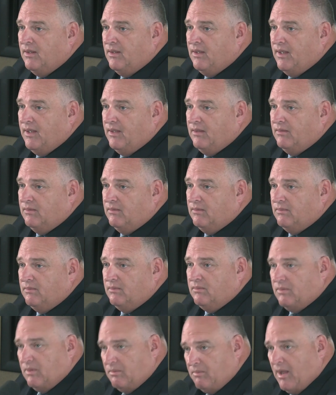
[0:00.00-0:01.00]
and
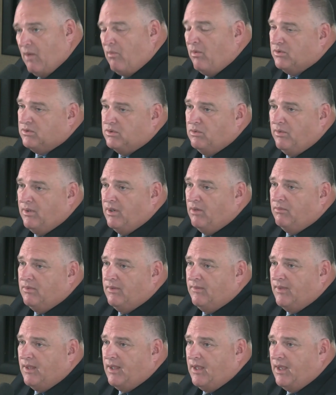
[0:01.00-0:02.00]
about what's going on
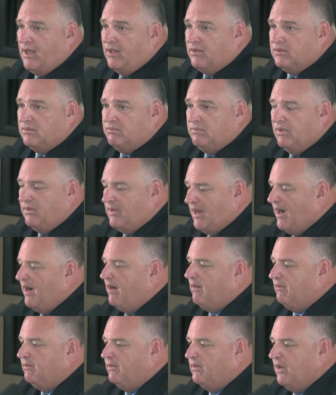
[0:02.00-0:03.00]
in the house. But
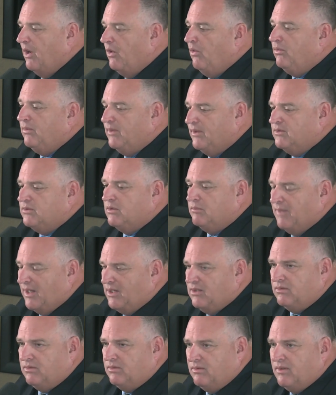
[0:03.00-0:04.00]
our goal is to
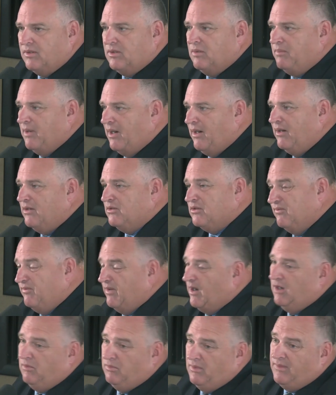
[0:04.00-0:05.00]
make sure that the parents are
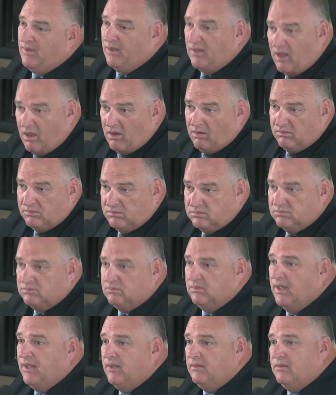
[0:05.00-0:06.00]
following the law
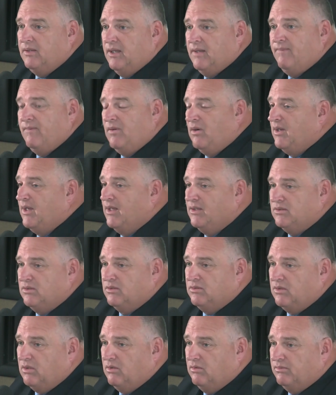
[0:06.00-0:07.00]
and getting their kids
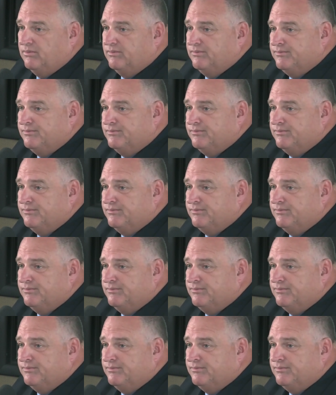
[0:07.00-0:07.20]
in school.